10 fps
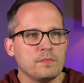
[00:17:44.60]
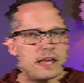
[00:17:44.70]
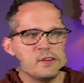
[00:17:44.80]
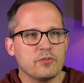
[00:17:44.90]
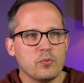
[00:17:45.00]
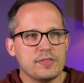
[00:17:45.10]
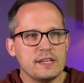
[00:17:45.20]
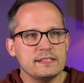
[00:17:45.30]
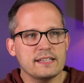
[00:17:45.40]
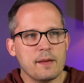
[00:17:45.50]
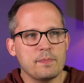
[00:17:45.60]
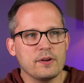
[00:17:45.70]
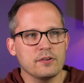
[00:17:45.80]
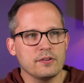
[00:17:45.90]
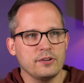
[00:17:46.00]
And from within
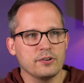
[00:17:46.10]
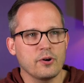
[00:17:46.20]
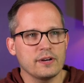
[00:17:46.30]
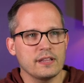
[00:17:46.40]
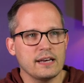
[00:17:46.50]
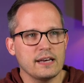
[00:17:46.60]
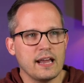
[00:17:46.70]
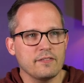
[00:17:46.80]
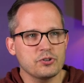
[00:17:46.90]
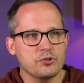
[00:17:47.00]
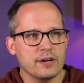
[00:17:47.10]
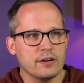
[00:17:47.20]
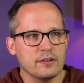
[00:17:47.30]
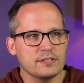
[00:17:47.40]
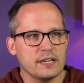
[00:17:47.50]
Zapier, you're going to then have
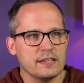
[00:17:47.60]
triggers,